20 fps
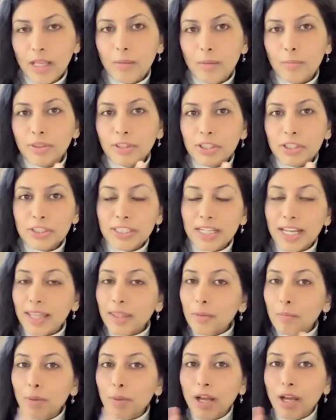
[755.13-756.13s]
But there's
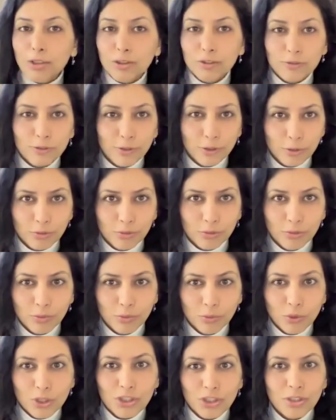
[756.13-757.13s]
another part of you,
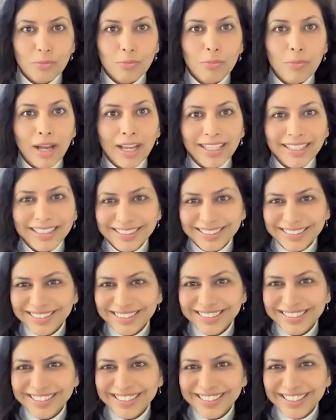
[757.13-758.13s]
which is the
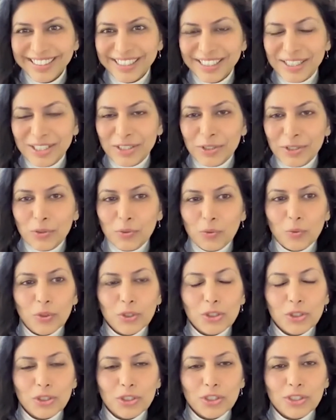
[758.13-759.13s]
mind,
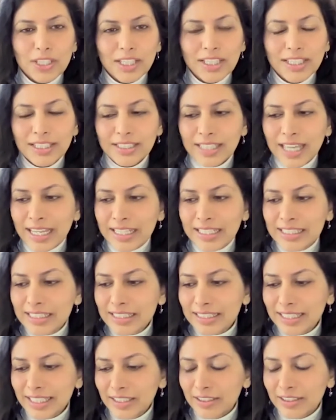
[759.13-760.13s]
which is, and Daniel
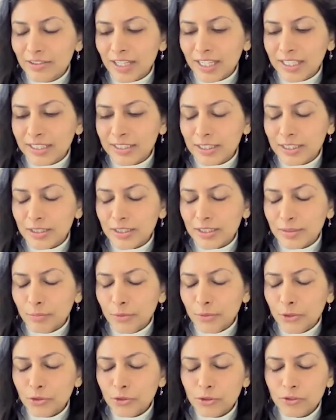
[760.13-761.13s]
Siegel writes this
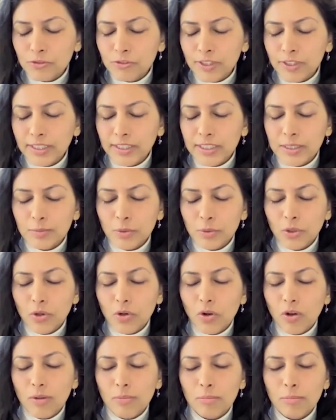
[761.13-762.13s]
beautifully in this book
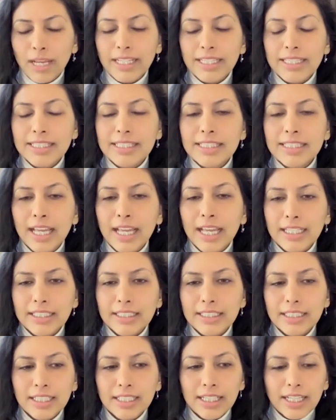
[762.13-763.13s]
called
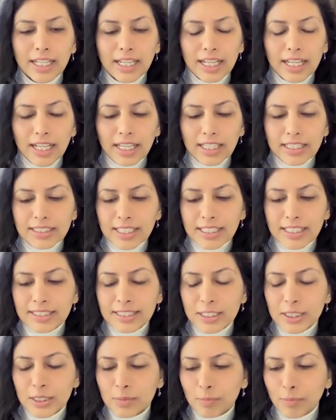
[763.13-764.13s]
Mindsight. It's
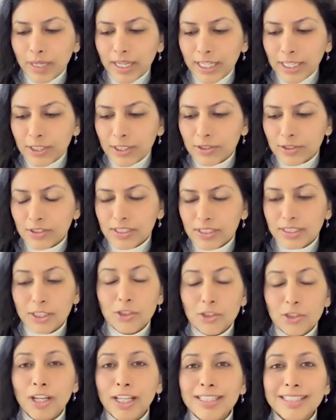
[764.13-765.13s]
a space, it's a
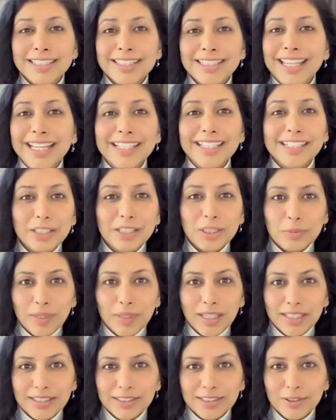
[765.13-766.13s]
transcendental
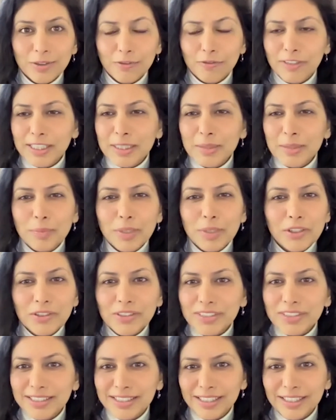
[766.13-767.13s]
space of
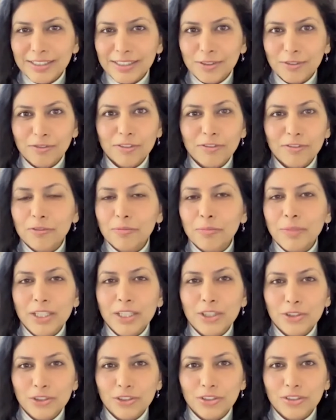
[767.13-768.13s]
experiences, of
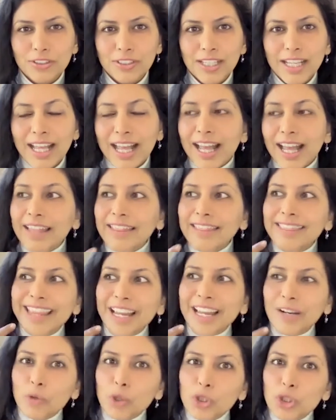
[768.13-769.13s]
information, and
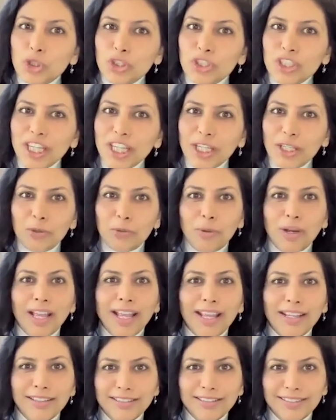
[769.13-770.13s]
that wants to take you
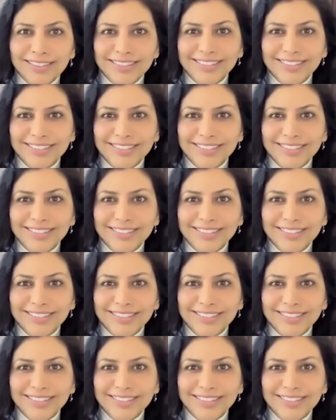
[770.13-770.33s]
ahead,